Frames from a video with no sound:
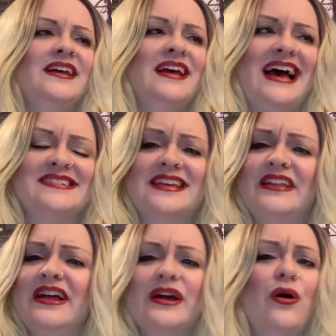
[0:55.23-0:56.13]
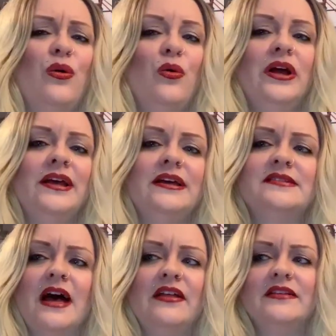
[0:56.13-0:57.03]
asking like, oh, is
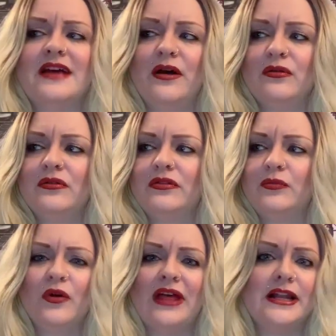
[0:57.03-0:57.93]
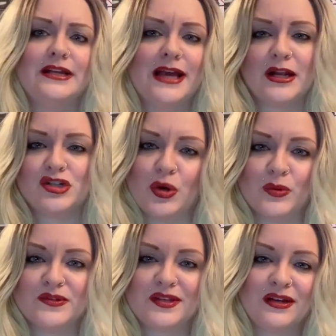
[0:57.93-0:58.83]
that where that Indiana
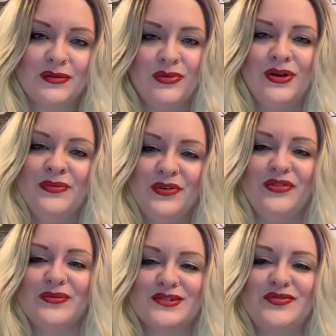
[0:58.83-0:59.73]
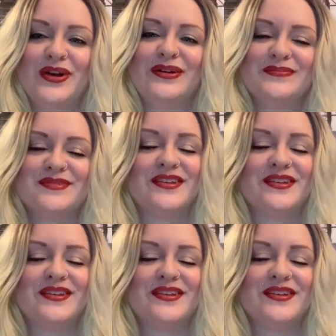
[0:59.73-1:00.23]
Jones movie was filmed?